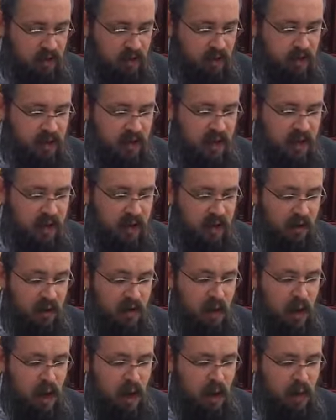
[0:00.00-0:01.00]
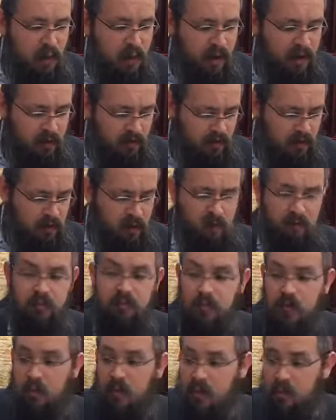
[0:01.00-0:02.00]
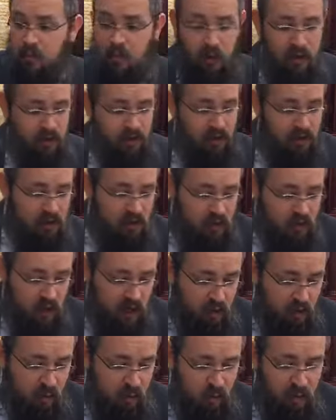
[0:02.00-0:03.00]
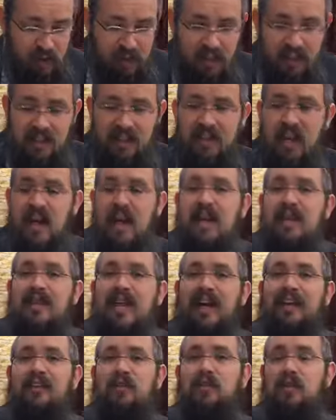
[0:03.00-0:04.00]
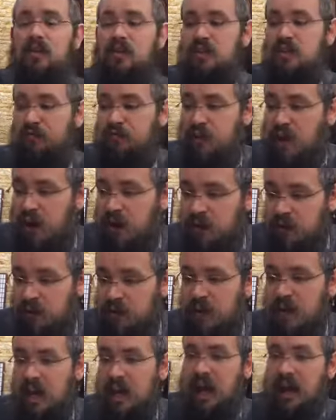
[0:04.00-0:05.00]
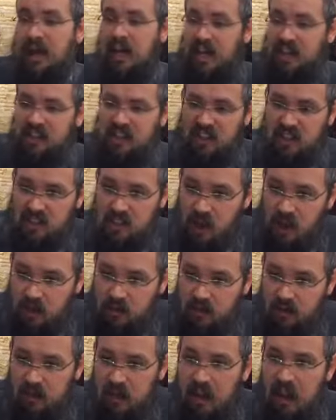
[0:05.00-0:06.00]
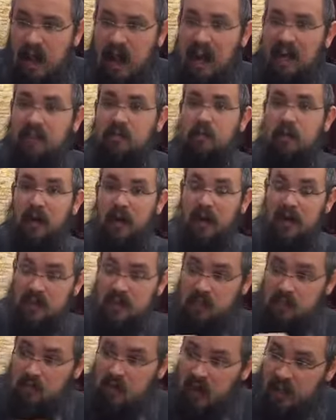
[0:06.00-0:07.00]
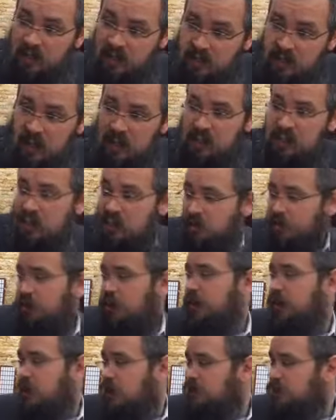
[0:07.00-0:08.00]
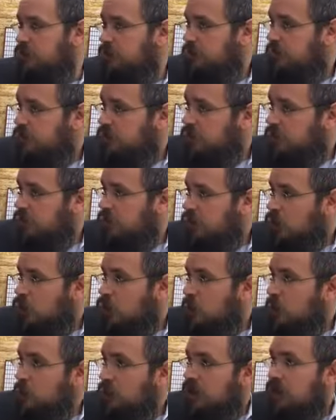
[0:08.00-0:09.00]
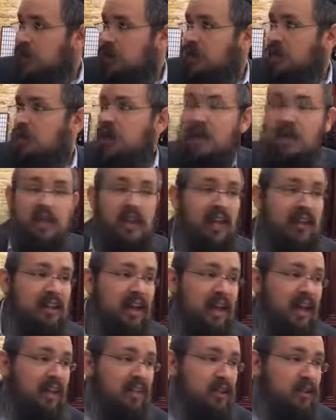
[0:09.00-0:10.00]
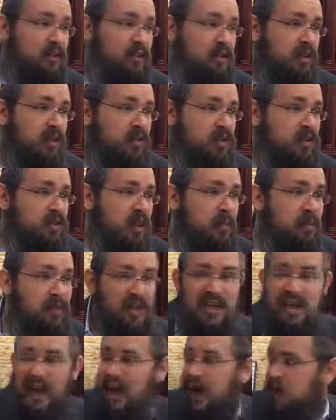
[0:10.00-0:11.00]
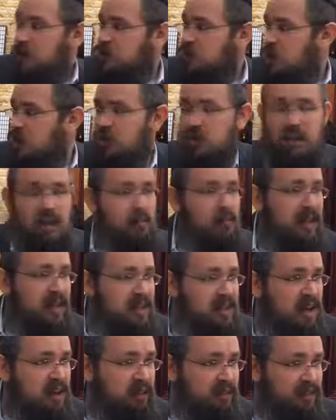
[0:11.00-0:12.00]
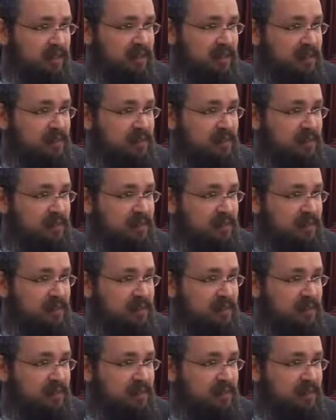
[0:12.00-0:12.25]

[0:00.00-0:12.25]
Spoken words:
is saying here. But the general point is that there's a father and he has a son, and because he's my son, so therefore I love him. Meaning that there's something else other than myself here.